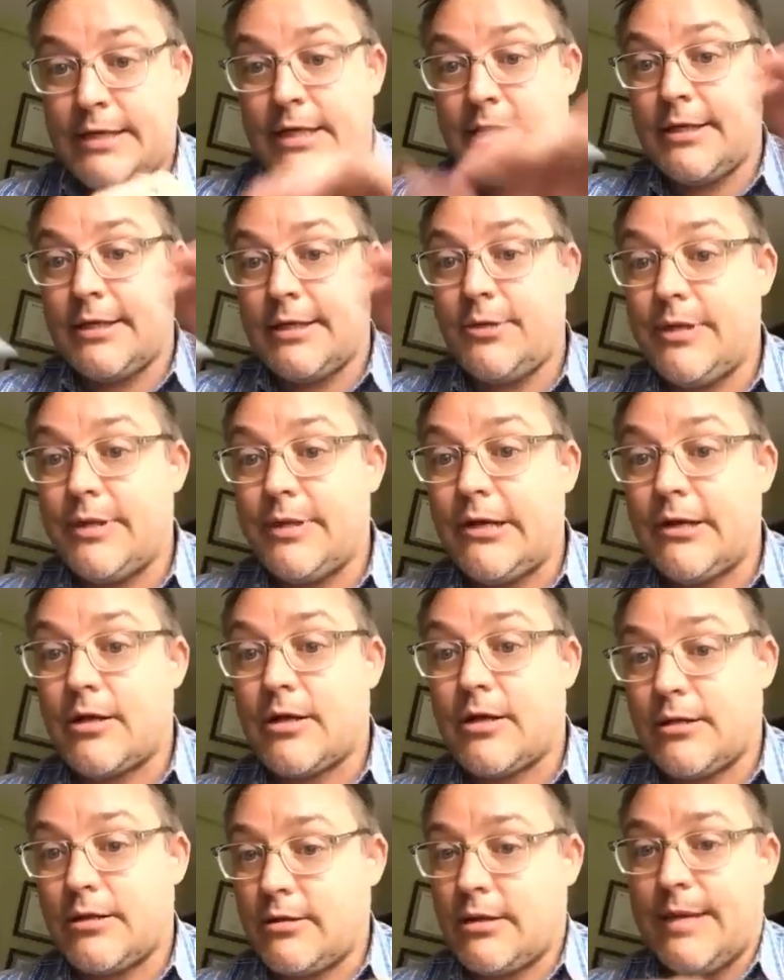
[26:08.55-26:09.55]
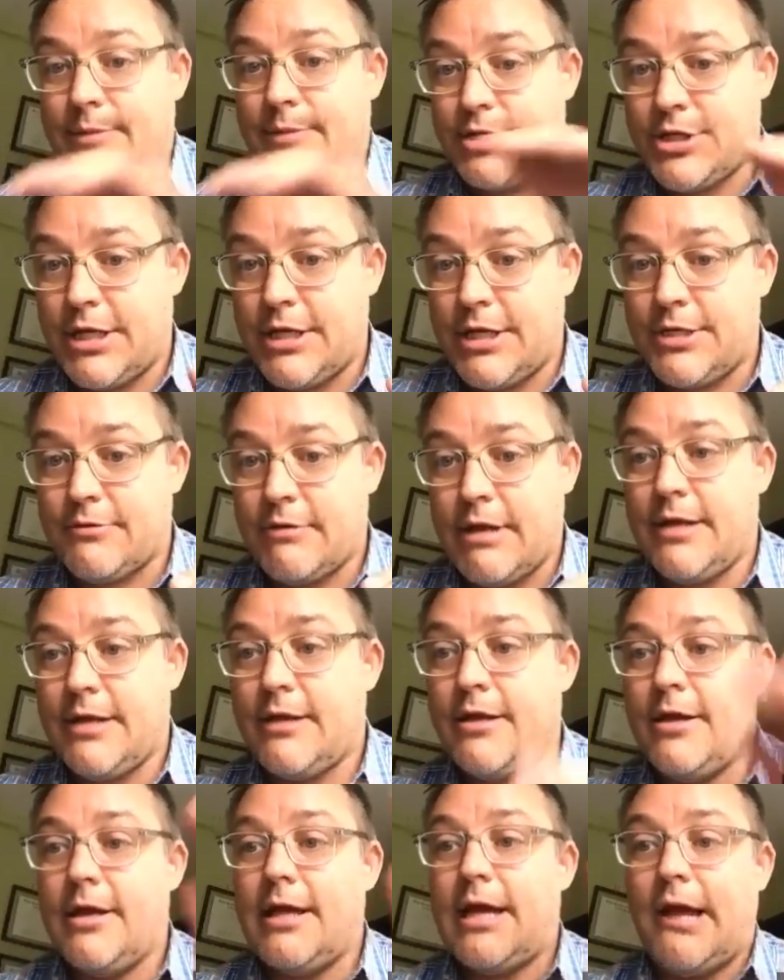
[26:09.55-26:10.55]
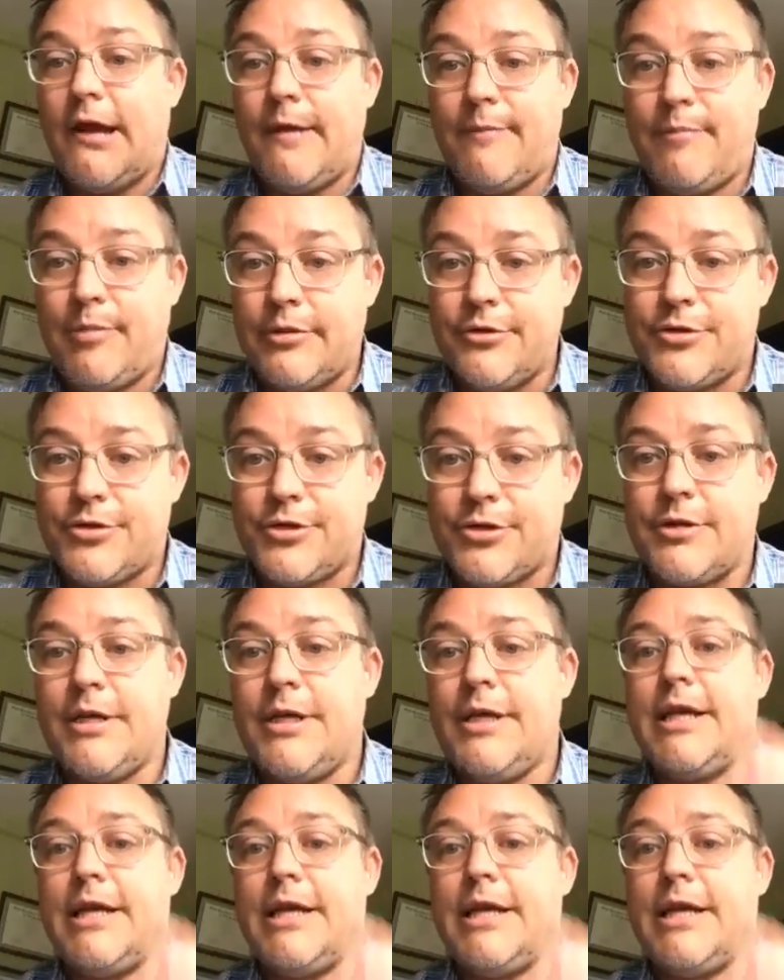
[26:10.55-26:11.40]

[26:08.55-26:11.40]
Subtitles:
Nothing to do with climate change, right? Air pollution.